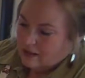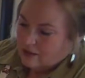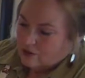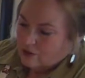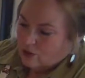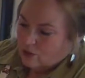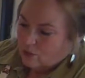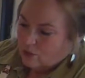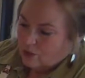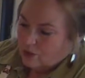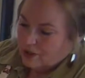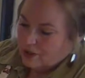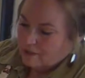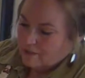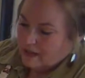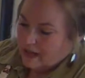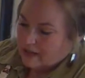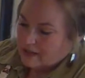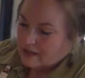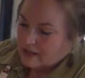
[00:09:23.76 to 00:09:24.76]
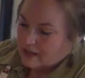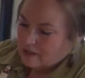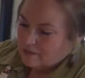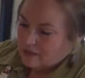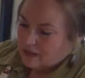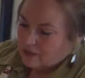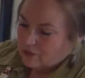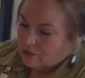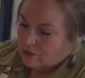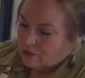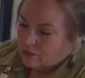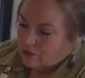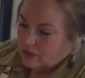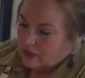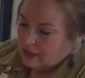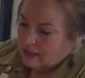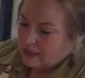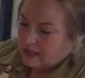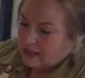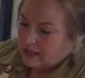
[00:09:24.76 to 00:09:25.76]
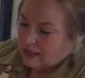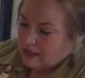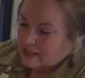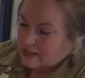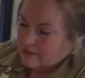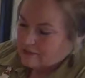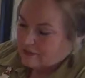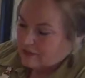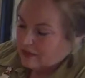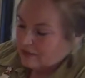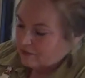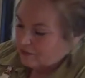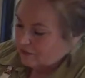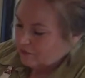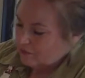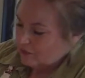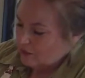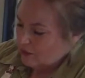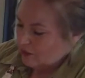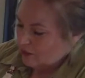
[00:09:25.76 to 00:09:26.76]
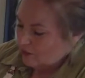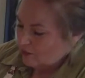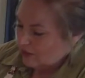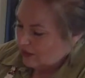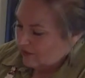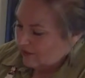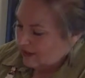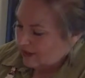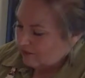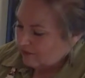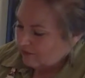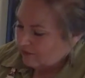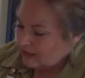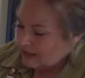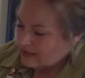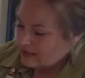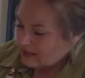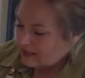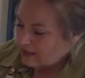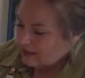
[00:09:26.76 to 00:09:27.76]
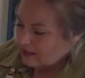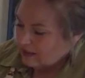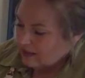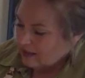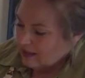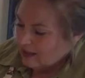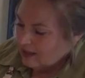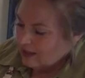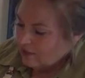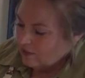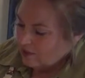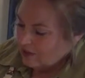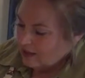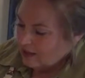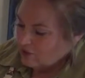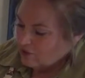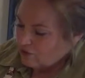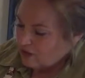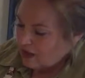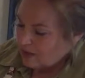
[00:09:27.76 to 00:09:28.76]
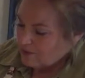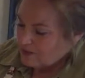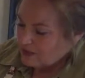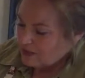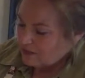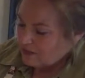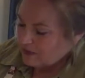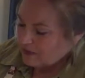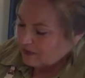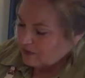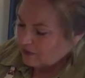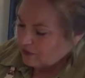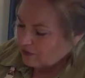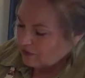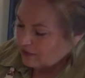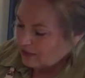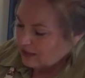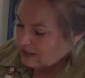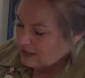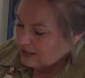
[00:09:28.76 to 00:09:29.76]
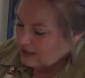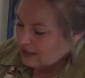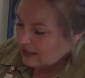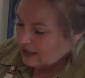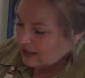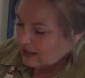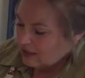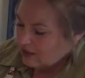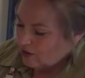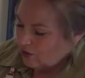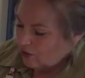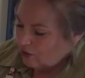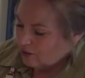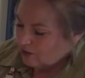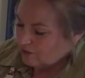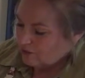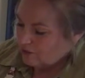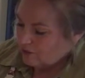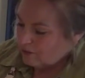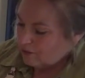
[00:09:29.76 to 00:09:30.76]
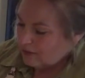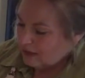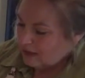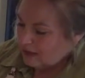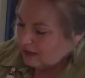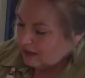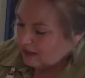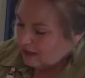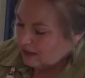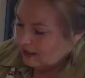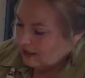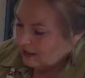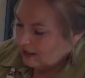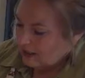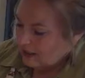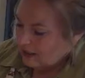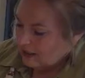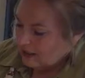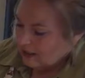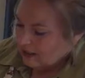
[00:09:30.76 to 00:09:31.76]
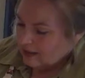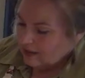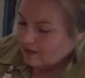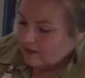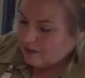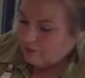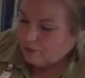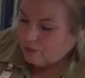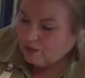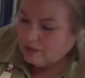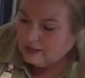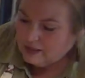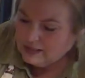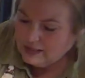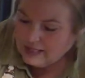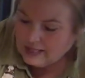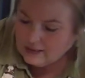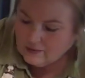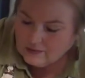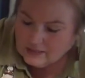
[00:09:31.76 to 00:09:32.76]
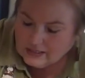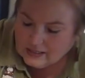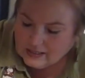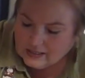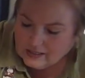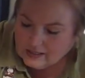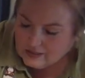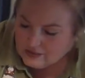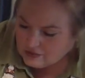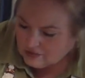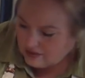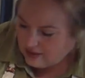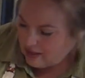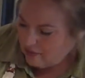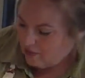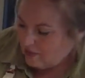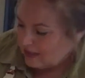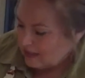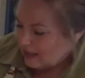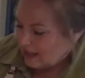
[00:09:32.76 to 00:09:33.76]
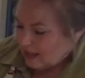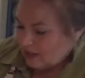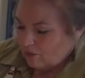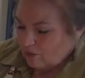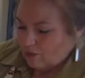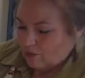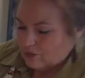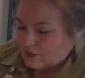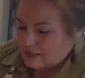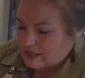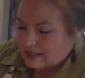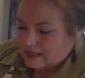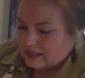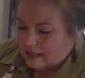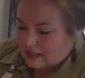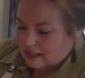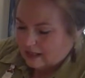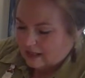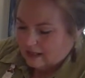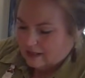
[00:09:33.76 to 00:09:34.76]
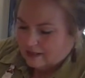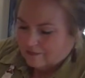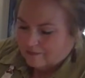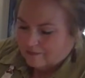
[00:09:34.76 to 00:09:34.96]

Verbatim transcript: Don't worry about it. It's going to make a really nice flavorful coat on that pheasant. And when I drop something in the grease, I kind of hold it for a minute and then put it down in, so that way, again, it won't stick.